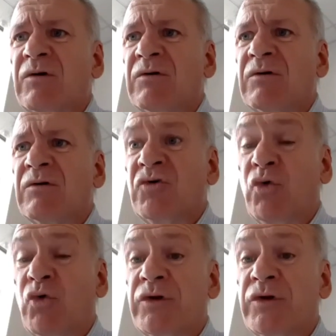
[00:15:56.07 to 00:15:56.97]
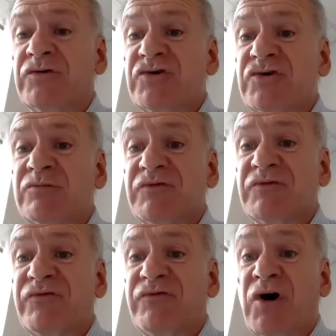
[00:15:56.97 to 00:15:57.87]
good in terms of fire
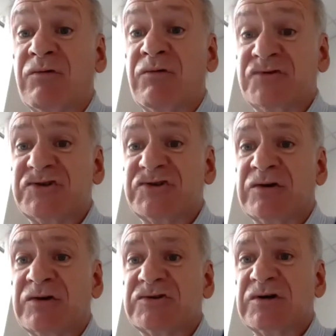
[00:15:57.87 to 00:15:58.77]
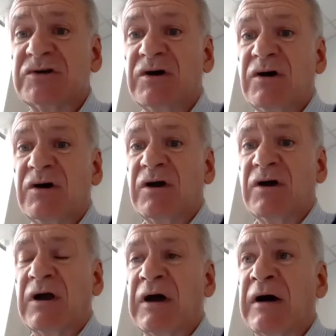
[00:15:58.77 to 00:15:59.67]
resistance.
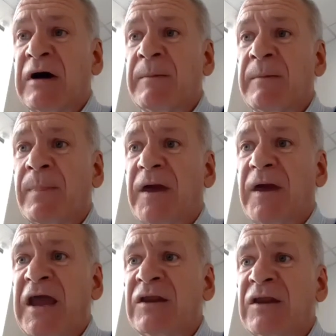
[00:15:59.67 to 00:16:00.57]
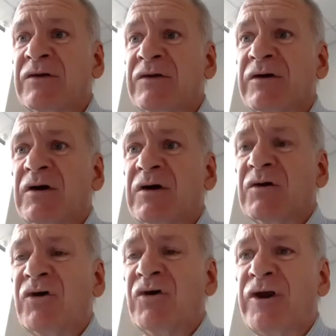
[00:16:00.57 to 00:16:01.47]
And not only that, but
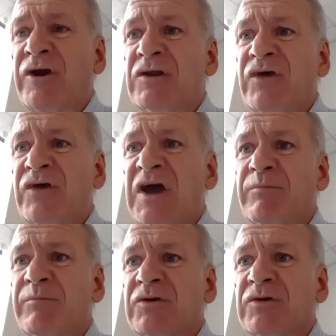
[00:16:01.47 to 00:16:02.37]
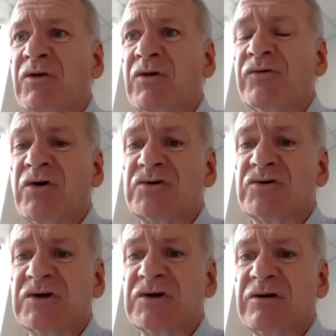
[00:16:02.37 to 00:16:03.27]
non-toxic, no toxic
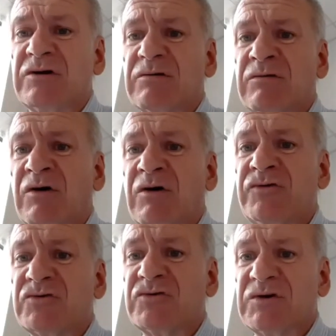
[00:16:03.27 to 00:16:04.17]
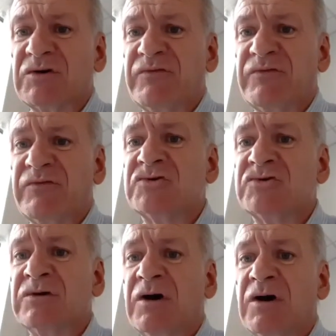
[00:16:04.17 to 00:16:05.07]
fume evolution.
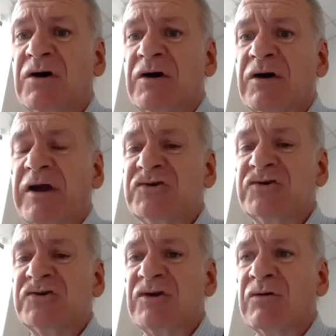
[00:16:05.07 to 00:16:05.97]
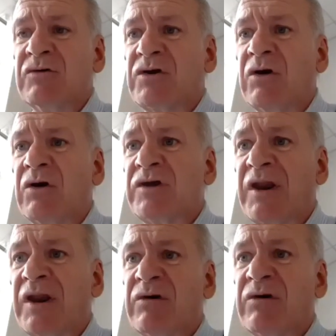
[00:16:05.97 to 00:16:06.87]
As you know, the cone calorimeter
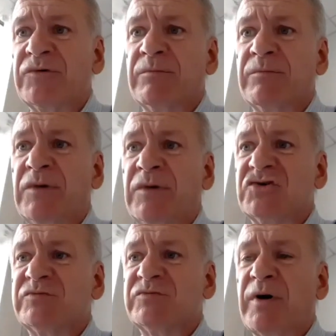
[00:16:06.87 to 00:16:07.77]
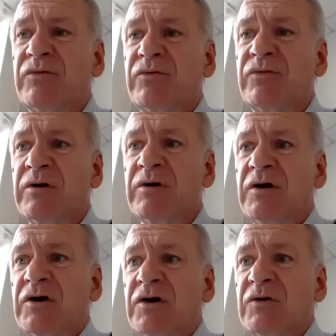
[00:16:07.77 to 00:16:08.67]
measures both the
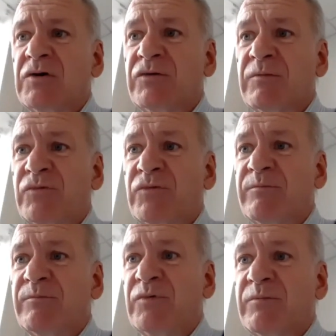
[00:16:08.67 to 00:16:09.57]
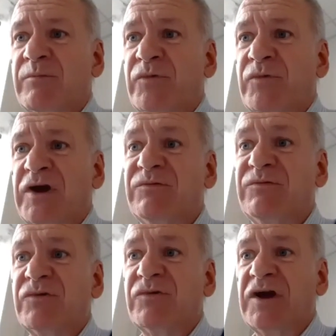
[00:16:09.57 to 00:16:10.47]
heat flow and
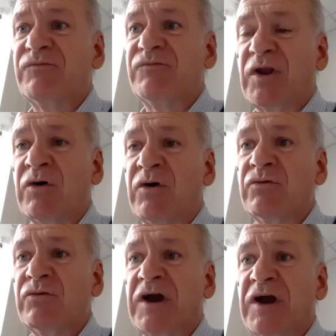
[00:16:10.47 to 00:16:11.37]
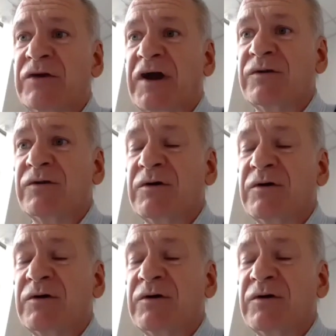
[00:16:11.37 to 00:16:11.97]
the flame out